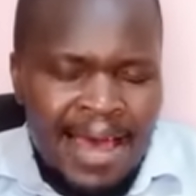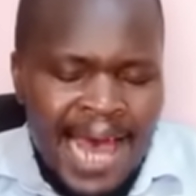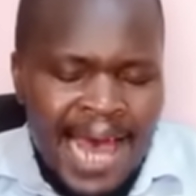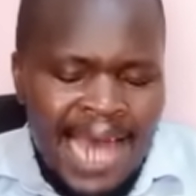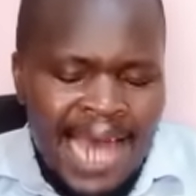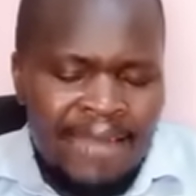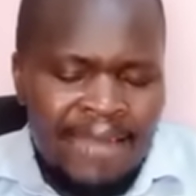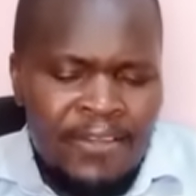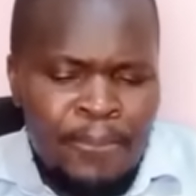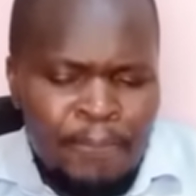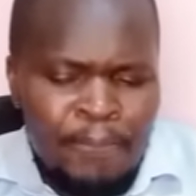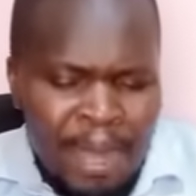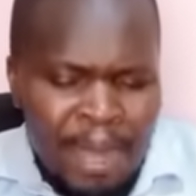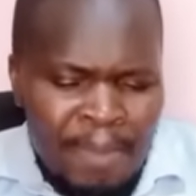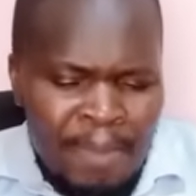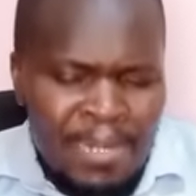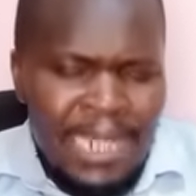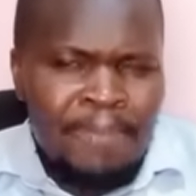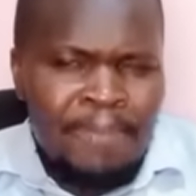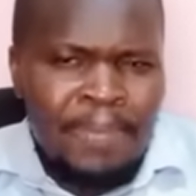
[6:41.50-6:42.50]
and the
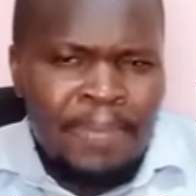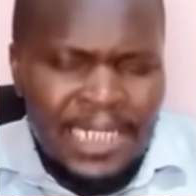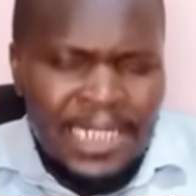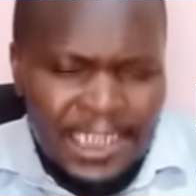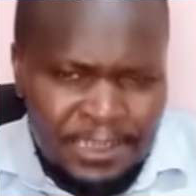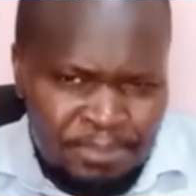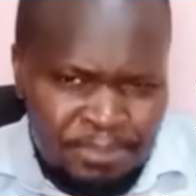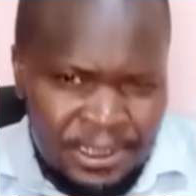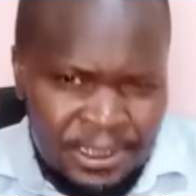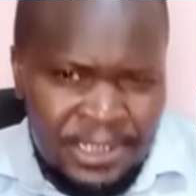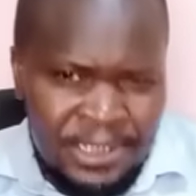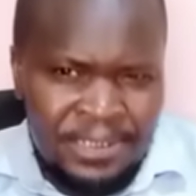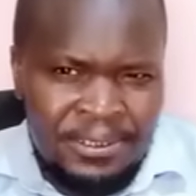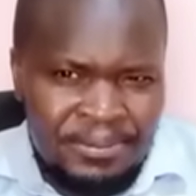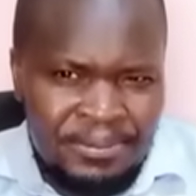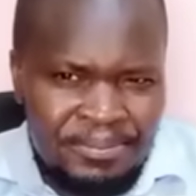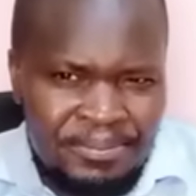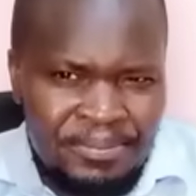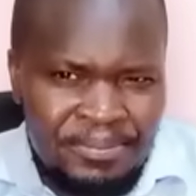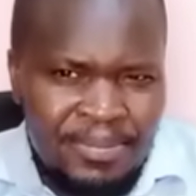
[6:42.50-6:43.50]
public participation
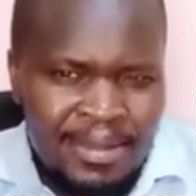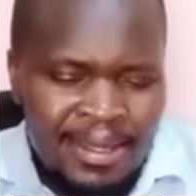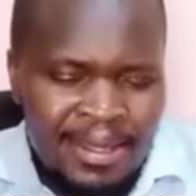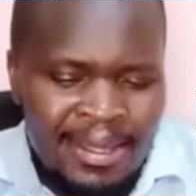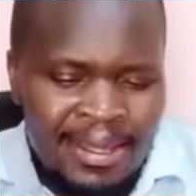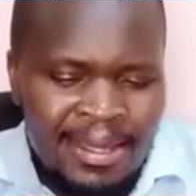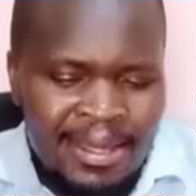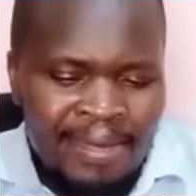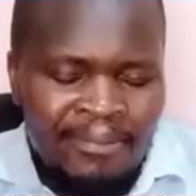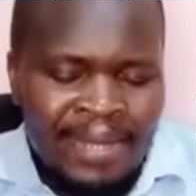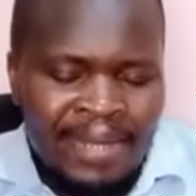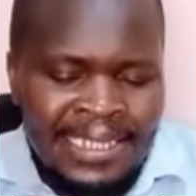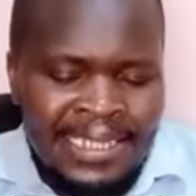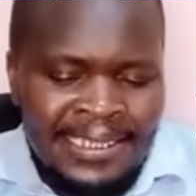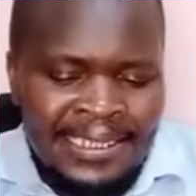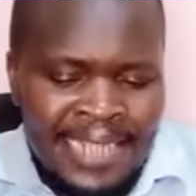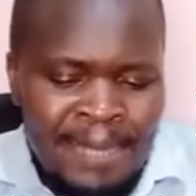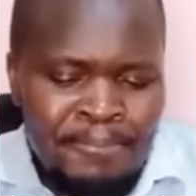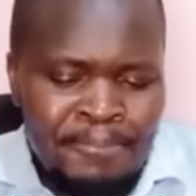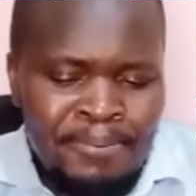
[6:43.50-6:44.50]

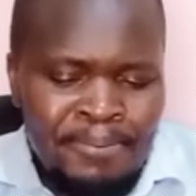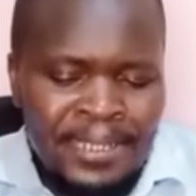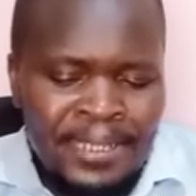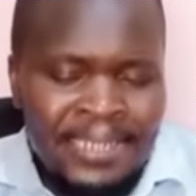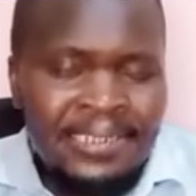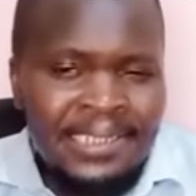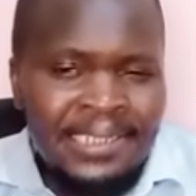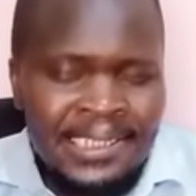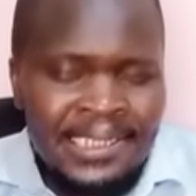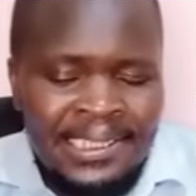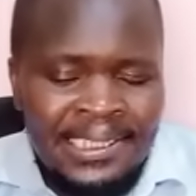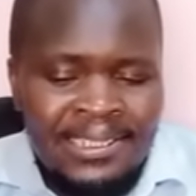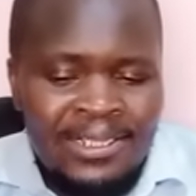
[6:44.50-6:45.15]
that happened